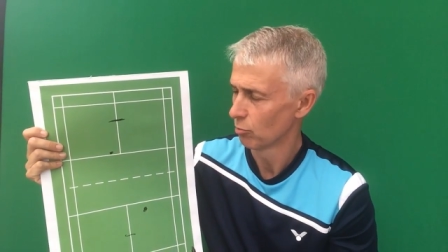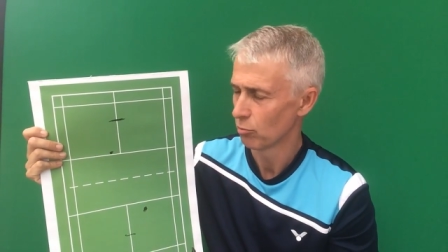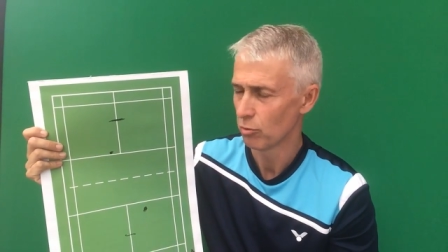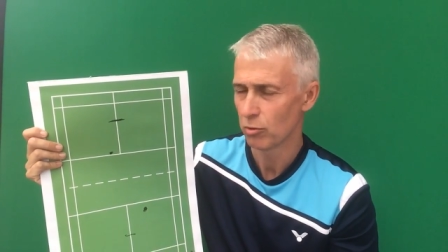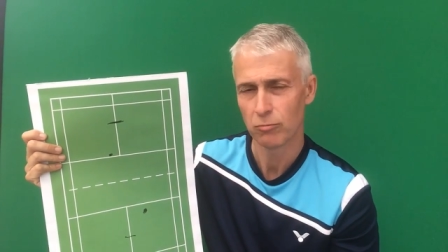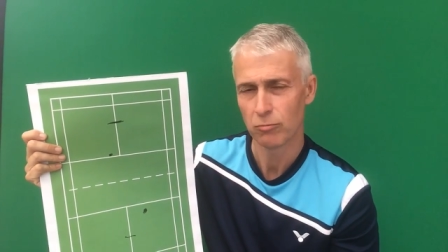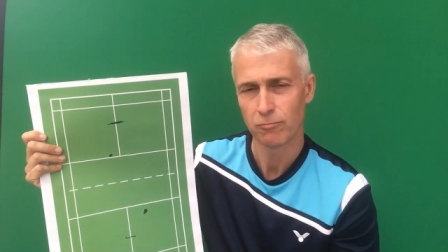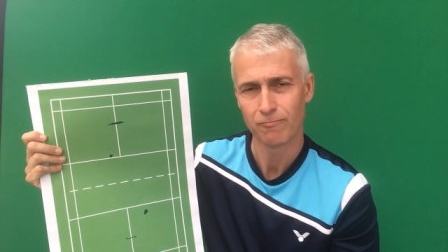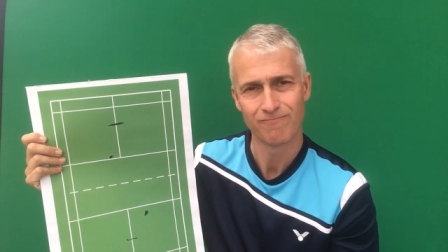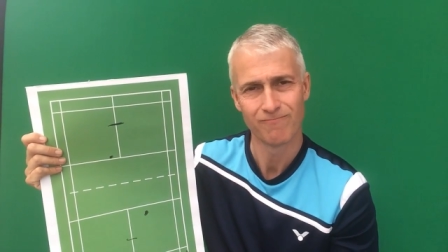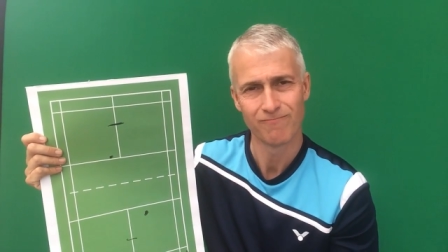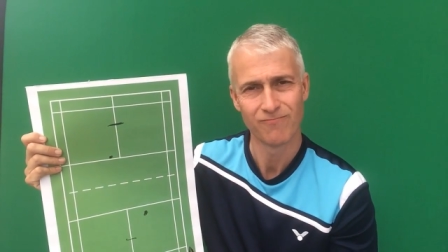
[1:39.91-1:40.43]

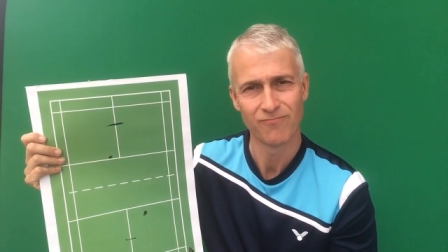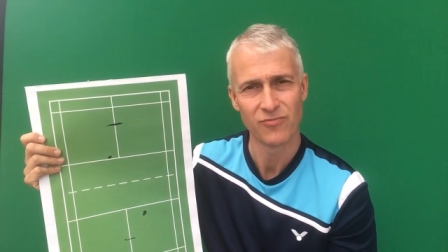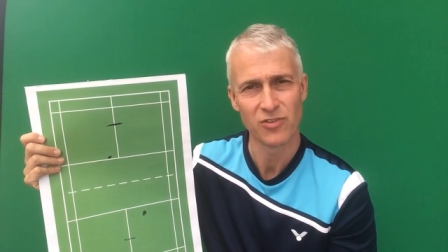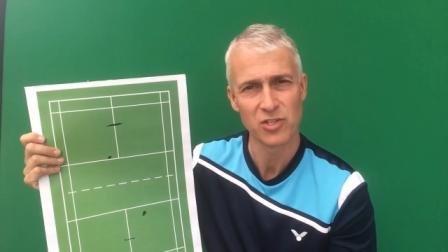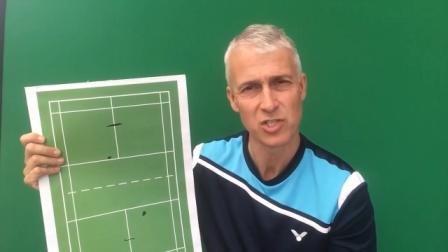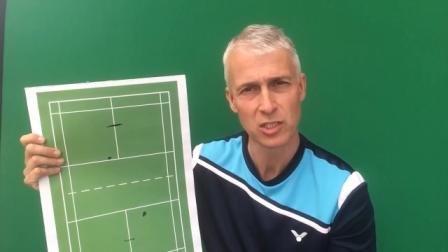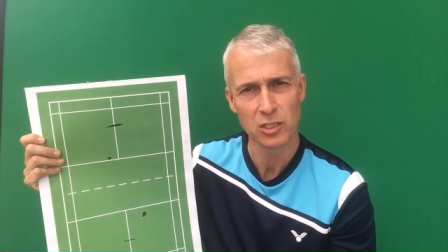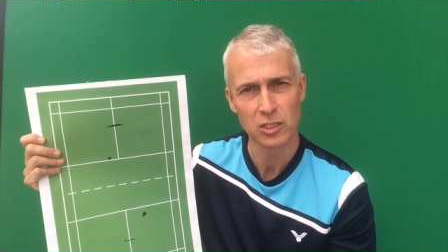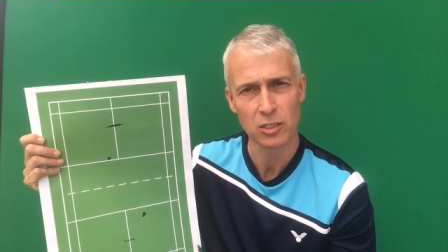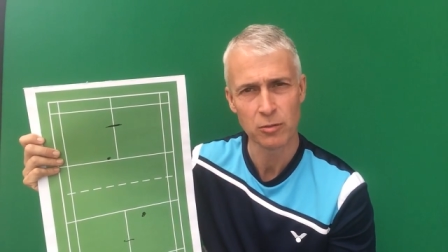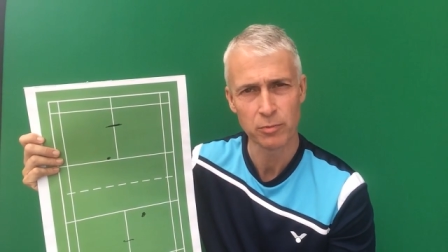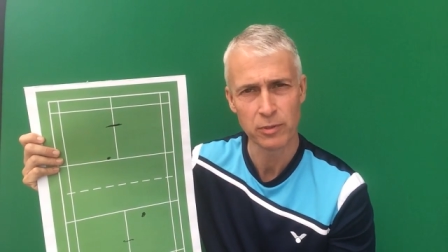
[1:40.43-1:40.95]
Well,
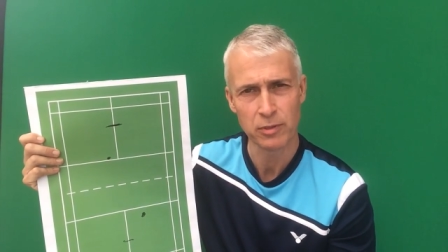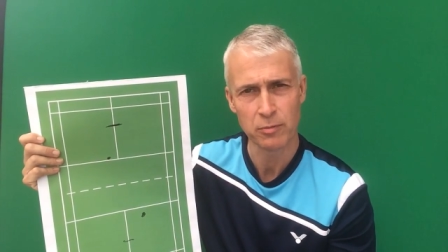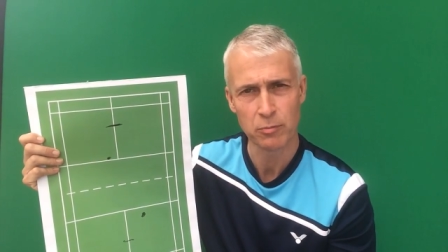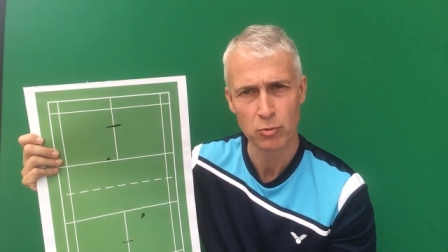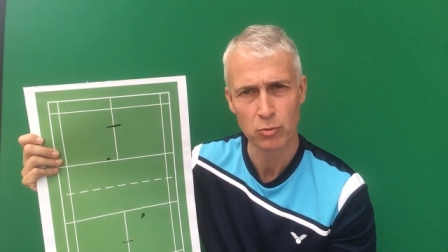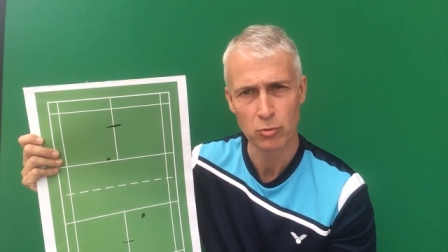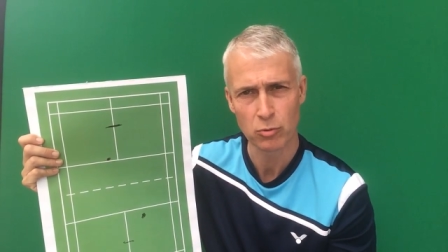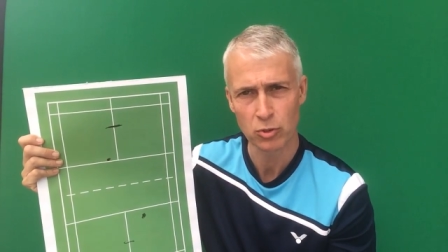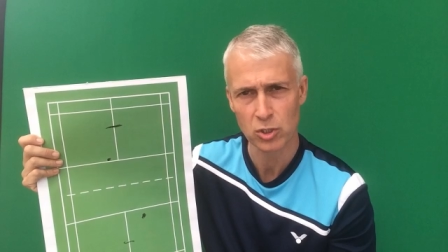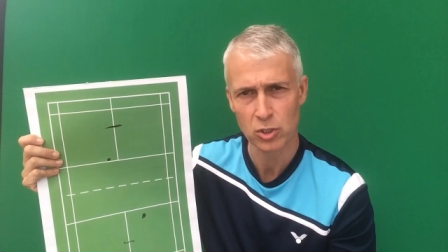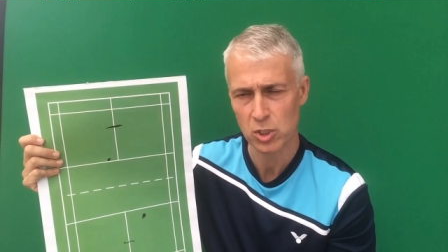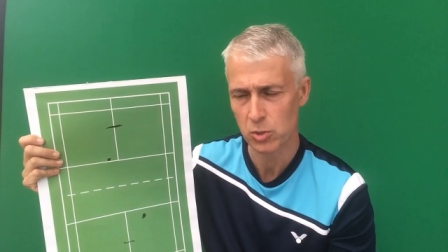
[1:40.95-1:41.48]
there's a little bit
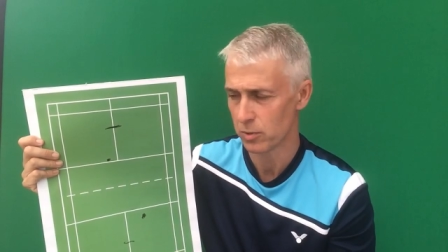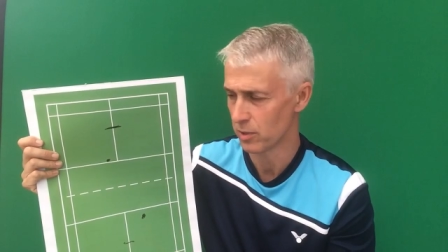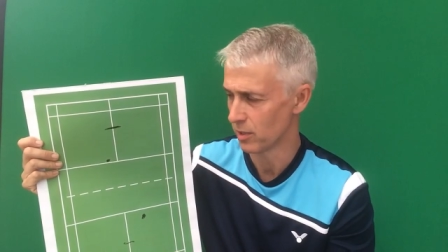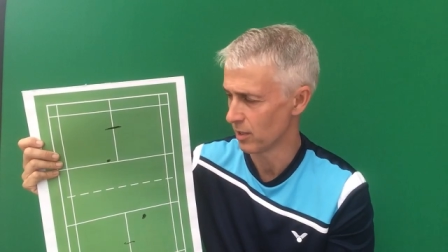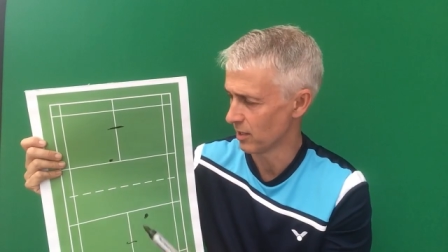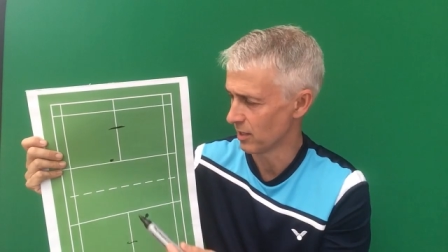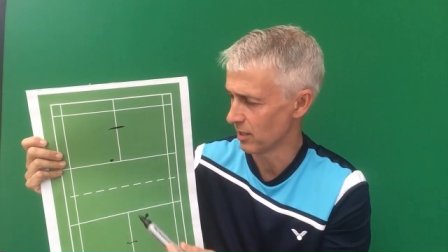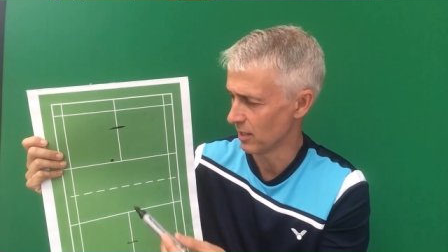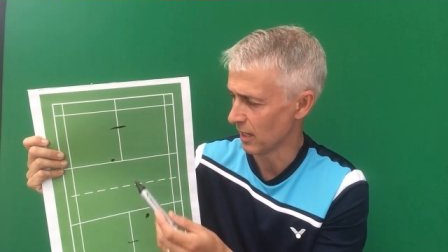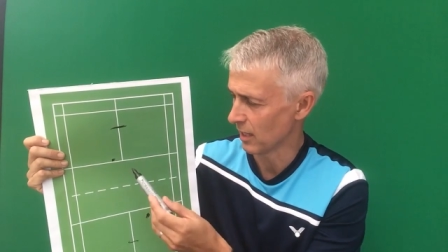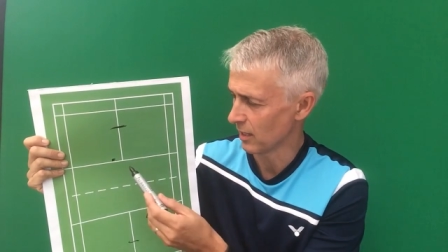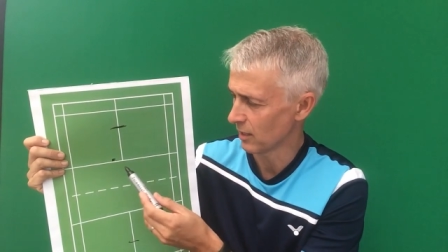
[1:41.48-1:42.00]
more to it
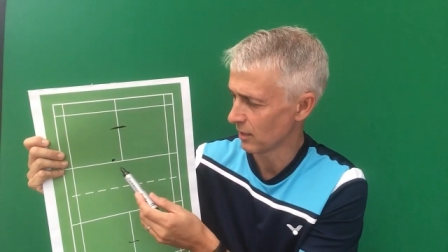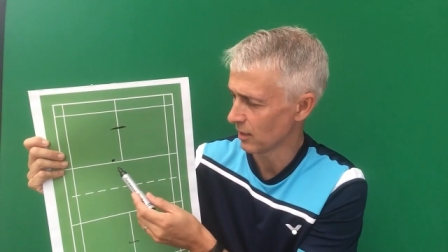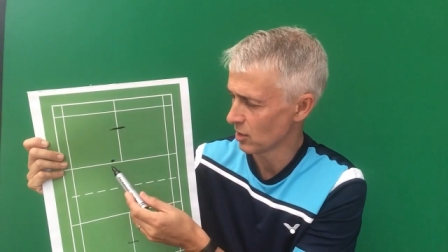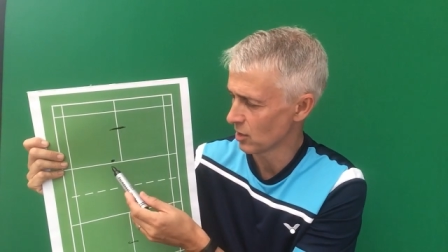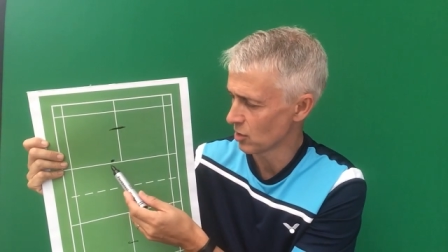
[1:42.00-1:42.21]
than that.